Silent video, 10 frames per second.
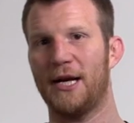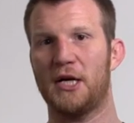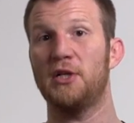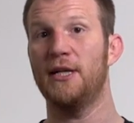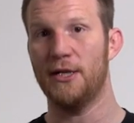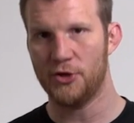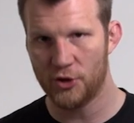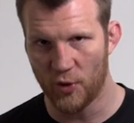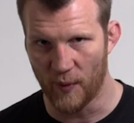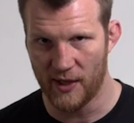a
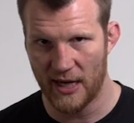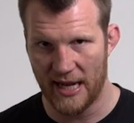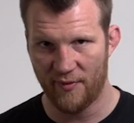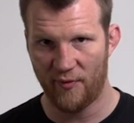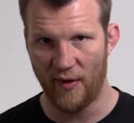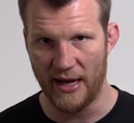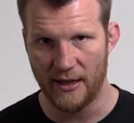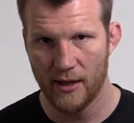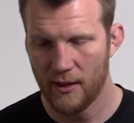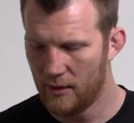clinch to a knife fight.